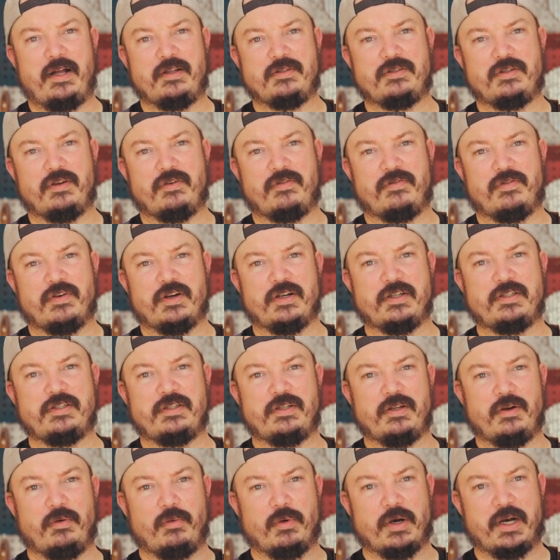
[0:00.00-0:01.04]
So
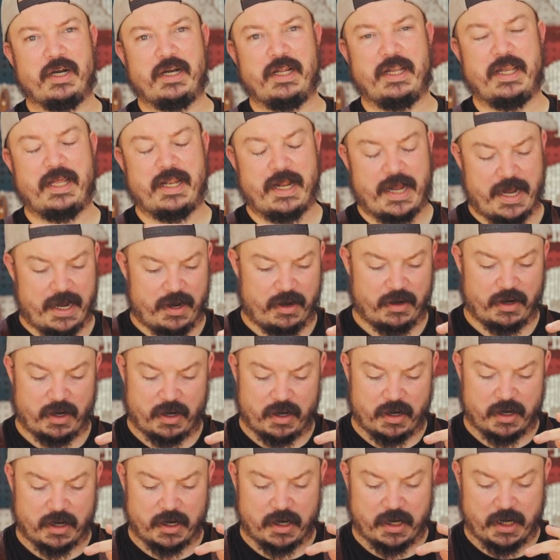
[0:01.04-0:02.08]
first, we're gonna get out
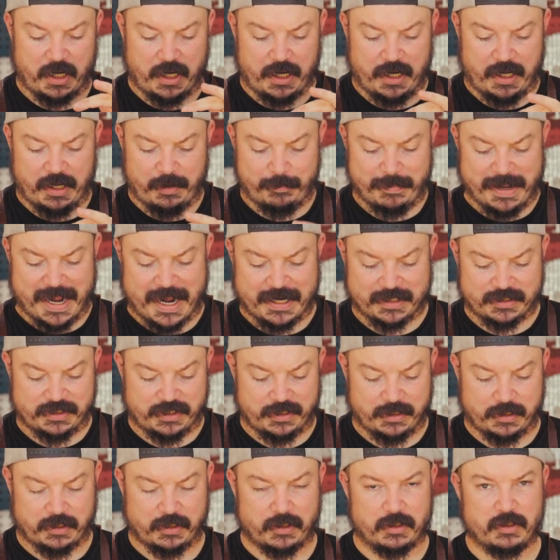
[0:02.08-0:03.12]
our bags
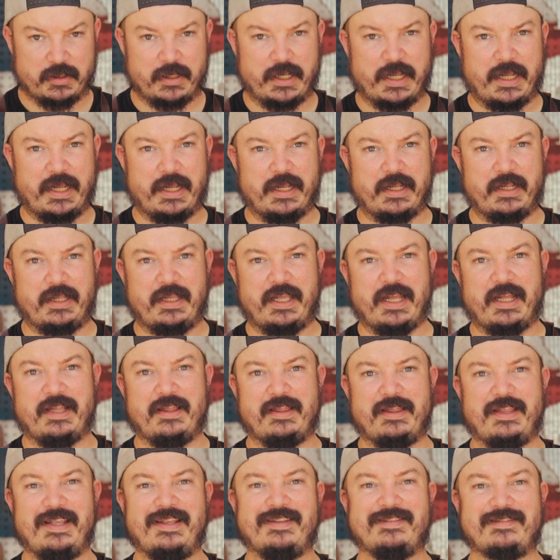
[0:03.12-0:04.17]
here and
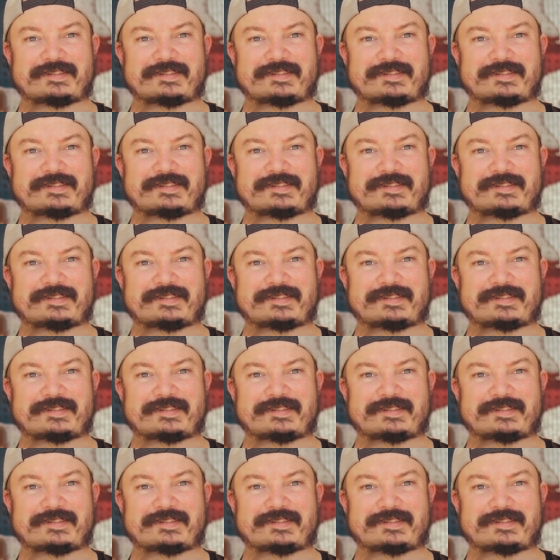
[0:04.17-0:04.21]
get these